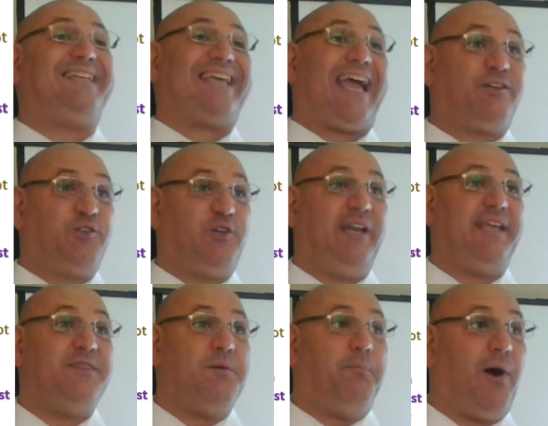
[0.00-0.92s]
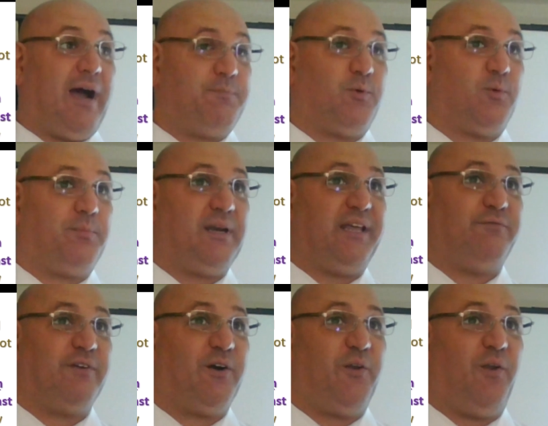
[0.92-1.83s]
is actually in the Bible, believe
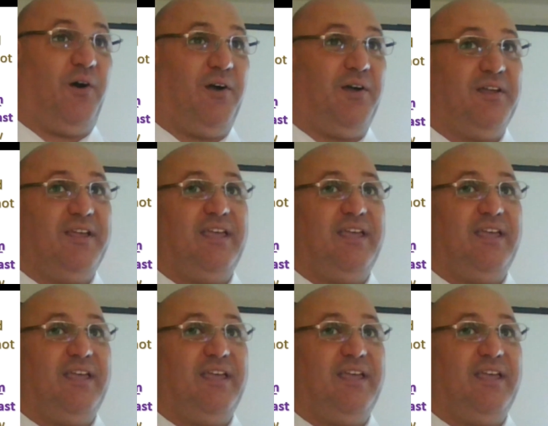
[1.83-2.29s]
it or not.